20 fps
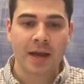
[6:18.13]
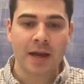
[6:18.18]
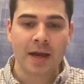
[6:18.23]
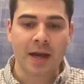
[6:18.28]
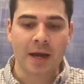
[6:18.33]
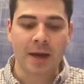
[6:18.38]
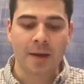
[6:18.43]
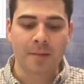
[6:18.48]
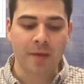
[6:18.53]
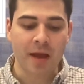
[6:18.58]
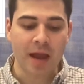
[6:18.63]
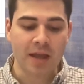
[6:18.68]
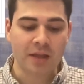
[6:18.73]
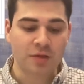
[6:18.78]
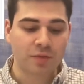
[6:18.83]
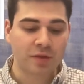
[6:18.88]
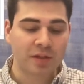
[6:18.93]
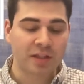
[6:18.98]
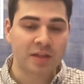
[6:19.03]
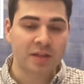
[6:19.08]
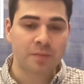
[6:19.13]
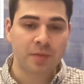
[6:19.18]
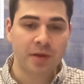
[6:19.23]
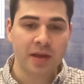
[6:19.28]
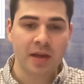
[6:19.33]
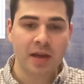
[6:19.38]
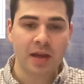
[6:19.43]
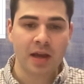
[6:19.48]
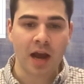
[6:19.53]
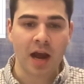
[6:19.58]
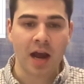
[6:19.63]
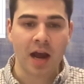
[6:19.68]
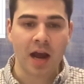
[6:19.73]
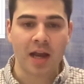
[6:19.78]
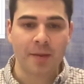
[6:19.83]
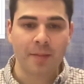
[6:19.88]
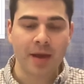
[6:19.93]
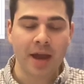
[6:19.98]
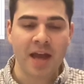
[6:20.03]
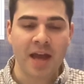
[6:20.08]
As we speak, I
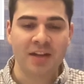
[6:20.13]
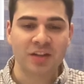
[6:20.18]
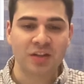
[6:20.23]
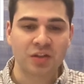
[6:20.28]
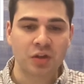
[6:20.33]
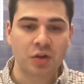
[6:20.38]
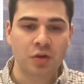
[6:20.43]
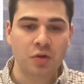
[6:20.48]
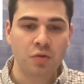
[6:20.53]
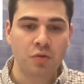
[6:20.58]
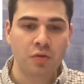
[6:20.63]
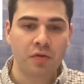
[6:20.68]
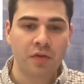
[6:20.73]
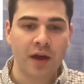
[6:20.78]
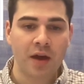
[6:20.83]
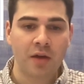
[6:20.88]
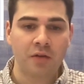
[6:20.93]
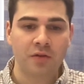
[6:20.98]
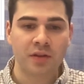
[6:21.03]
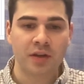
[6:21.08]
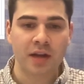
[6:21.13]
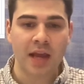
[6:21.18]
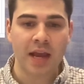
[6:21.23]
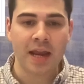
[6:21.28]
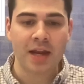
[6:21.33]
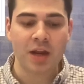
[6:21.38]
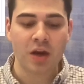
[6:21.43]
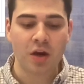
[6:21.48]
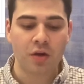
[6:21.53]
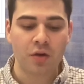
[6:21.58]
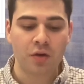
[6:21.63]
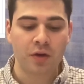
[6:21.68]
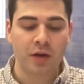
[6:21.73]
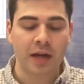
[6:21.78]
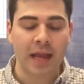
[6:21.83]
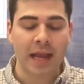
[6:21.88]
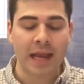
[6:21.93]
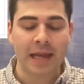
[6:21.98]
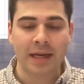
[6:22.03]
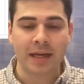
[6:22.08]
am at
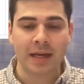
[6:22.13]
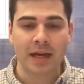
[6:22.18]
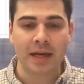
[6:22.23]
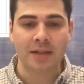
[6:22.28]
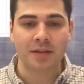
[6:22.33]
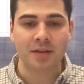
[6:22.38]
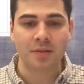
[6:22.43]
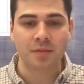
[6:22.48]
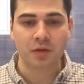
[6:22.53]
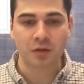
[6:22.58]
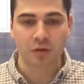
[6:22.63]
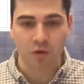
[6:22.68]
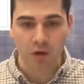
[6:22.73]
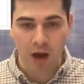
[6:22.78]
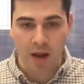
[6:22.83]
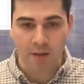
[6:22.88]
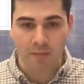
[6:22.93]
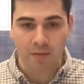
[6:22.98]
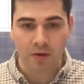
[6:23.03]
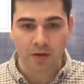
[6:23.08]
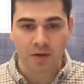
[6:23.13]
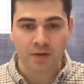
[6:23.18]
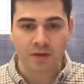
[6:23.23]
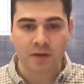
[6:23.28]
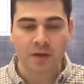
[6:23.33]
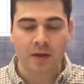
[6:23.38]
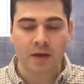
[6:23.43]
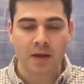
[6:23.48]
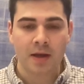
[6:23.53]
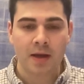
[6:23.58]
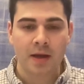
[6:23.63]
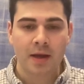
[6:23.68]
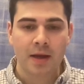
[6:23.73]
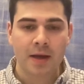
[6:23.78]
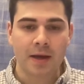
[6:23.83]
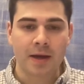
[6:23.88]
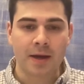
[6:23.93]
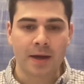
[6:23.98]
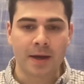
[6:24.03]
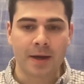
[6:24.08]
2,889 subscribers.
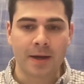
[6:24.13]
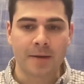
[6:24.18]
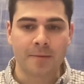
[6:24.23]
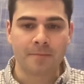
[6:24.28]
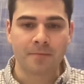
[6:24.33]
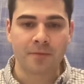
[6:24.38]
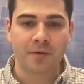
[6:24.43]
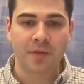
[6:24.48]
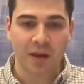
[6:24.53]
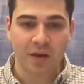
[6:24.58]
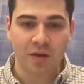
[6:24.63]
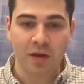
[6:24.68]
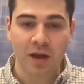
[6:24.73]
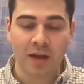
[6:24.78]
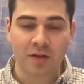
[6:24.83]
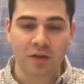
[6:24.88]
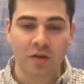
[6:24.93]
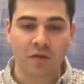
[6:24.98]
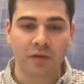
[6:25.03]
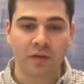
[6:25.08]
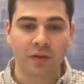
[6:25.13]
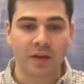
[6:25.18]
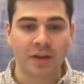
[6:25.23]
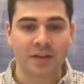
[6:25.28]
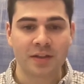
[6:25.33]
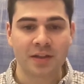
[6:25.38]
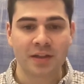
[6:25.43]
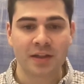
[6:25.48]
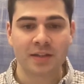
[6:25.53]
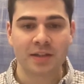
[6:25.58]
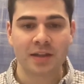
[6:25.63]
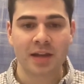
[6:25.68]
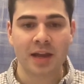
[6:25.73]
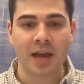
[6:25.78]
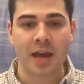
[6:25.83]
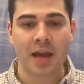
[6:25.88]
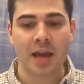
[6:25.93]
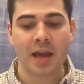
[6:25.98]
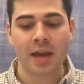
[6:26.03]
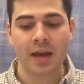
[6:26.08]
Thank you guys all for listening
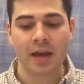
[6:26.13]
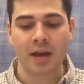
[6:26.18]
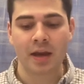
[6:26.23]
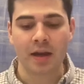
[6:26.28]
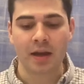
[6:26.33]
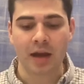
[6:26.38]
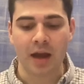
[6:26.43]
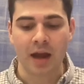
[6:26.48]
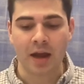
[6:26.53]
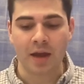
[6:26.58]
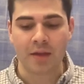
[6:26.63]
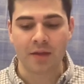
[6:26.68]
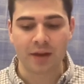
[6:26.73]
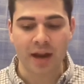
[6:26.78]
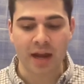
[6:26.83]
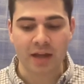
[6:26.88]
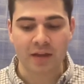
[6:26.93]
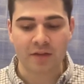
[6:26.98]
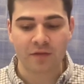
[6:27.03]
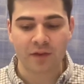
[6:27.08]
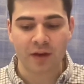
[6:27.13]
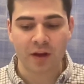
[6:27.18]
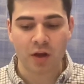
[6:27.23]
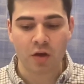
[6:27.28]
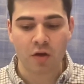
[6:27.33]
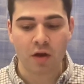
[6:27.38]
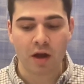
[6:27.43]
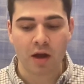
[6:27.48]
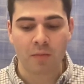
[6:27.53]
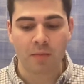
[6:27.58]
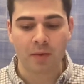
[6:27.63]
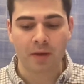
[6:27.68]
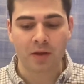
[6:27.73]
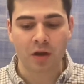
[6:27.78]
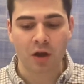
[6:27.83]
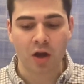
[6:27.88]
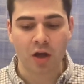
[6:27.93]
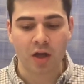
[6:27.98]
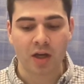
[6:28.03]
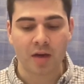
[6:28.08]
today. The next video, I will be
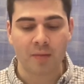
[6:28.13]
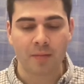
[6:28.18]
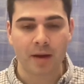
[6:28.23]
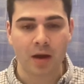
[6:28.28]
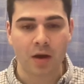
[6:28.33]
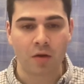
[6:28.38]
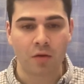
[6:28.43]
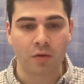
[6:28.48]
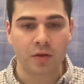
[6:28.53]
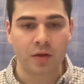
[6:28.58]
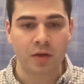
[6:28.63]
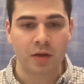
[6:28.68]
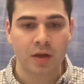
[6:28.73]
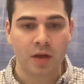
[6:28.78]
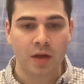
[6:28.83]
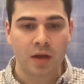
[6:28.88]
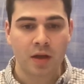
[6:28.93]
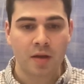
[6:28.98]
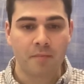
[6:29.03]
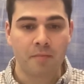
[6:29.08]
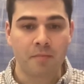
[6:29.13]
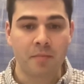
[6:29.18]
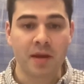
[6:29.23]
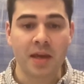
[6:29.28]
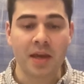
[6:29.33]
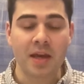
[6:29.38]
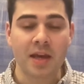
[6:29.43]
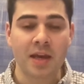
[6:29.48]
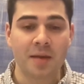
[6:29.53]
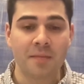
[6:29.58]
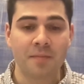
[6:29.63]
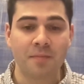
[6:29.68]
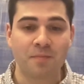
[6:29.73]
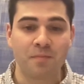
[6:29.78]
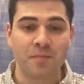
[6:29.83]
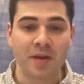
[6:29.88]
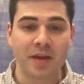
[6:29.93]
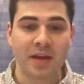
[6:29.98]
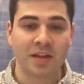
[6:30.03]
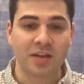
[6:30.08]
talking about me
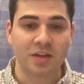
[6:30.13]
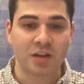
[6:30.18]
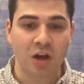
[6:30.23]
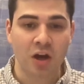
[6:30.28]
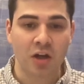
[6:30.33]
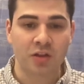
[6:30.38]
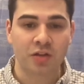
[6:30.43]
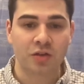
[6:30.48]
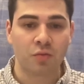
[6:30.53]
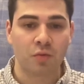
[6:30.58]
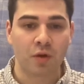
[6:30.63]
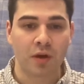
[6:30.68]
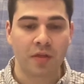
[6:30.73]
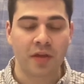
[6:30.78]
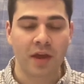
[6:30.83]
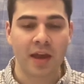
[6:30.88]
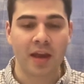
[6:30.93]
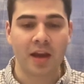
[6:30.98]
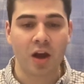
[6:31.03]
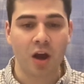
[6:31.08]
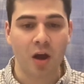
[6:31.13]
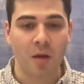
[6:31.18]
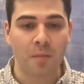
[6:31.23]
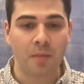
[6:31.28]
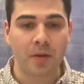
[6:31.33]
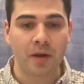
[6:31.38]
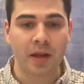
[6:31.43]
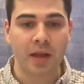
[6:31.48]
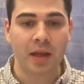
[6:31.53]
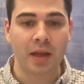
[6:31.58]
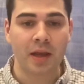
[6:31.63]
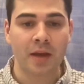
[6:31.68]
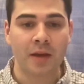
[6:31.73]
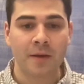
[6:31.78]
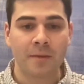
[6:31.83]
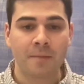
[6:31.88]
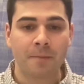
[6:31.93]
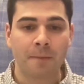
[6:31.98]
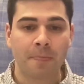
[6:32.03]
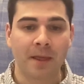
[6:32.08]
being in touch with a company
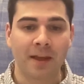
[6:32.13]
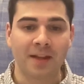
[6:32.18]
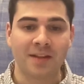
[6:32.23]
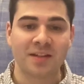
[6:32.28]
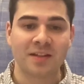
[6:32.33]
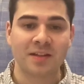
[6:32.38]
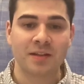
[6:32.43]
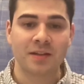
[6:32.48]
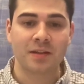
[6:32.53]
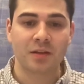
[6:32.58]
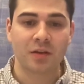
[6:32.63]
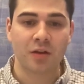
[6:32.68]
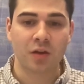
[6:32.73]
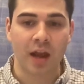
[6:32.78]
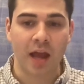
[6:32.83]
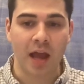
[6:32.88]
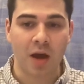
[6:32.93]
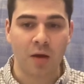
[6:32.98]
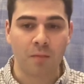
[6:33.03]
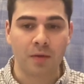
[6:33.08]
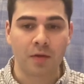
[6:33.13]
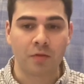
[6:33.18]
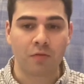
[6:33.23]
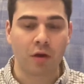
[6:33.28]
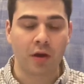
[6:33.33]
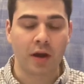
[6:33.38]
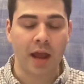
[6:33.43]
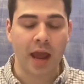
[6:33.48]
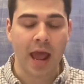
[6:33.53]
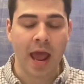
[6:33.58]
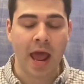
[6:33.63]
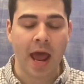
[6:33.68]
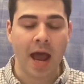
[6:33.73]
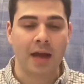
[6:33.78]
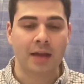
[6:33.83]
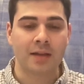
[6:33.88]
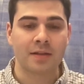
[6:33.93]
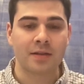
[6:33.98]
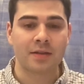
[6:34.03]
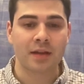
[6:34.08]
that's going to help me run
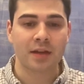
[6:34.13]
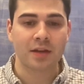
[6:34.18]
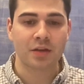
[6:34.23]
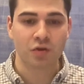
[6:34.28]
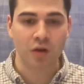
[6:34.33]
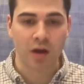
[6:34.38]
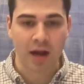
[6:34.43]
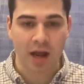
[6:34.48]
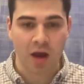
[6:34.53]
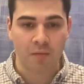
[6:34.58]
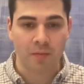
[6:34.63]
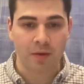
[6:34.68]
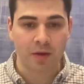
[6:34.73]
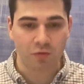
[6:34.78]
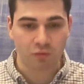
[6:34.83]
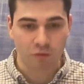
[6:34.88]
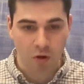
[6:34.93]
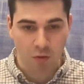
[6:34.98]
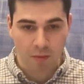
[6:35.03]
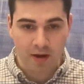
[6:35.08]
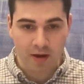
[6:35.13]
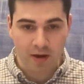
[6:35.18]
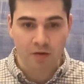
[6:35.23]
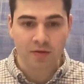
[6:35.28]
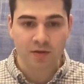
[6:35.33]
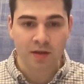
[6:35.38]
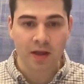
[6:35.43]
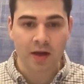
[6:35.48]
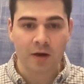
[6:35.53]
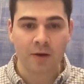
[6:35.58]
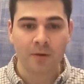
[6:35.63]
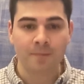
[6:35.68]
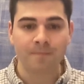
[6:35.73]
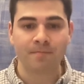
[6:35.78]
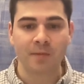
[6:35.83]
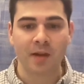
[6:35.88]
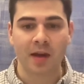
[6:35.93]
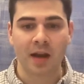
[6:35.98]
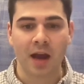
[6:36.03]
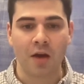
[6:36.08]
ads and try to help me grow my newsletter
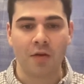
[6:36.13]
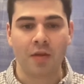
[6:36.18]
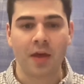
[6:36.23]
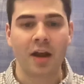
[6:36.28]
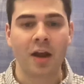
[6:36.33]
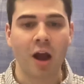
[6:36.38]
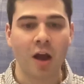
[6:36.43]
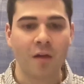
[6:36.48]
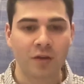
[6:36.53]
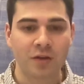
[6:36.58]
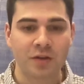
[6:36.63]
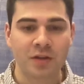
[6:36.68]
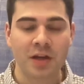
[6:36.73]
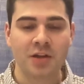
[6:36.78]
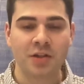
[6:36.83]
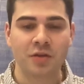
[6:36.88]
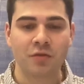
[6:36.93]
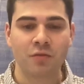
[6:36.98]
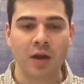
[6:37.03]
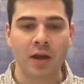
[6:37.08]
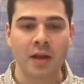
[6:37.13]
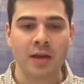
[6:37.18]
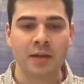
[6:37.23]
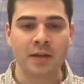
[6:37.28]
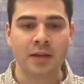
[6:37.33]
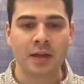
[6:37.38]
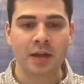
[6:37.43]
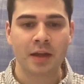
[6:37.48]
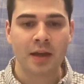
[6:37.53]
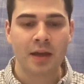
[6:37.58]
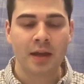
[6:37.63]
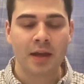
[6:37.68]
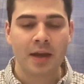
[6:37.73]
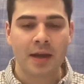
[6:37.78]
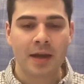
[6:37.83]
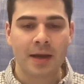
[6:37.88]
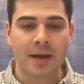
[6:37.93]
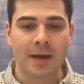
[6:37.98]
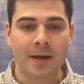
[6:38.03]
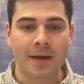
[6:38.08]
and how that conversation went.
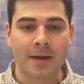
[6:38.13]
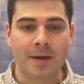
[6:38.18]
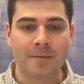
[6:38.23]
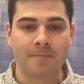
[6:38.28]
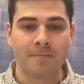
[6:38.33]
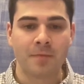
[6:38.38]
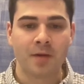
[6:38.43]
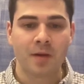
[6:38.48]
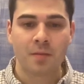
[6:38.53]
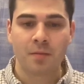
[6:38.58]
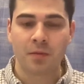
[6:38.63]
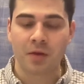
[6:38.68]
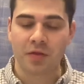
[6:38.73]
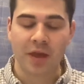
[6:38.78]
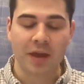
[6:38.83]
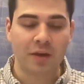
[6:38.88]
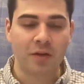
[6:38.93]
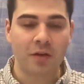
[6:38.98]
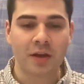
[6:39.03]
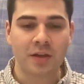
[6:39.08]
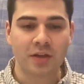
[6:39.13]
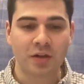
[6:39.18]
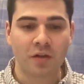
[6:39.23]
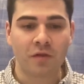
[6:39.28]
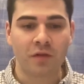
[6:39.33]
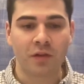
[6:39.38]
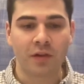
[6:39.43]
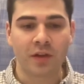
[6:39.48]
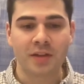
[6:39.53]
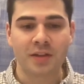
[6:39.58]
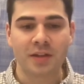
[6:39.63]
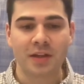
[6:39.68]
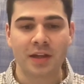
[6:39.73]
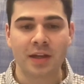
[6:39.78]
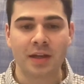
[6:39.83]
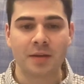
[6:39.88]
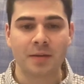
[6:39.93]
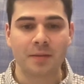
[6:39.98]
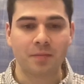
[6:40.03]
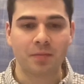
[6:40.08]
But thank you guys all for
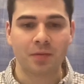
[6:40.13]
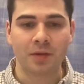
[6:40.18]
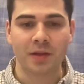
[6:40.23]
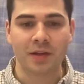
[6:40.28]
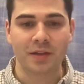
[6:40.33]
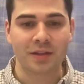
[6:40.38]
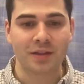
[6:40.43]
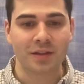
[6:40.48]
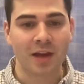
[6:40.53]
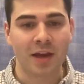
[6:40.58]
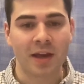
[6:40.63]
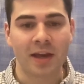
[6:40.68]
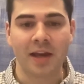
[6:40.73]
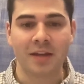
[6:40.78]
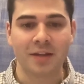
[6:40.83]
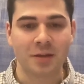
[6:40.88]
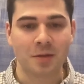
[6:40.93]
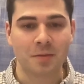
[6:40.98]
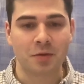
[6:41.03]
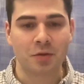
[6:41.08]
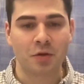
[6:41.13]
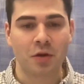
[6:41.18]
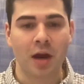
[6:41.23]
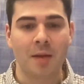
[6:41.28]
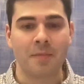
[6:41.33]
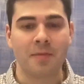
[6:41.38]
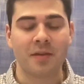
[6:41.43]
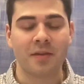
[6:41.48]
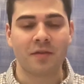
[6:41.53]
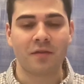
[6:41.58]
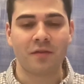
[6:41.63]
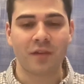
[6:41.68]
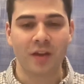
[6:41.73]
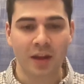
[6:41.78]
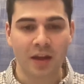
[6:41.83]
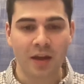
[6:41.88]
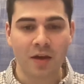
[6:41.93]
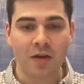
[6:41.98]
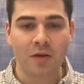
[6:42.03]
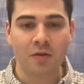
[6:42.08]
listening. Please like and subscribe this
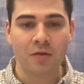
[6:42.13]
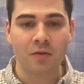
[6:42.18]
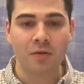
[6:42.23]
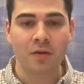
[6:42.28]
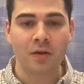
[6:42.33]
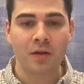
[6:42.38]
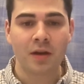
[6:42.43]
video.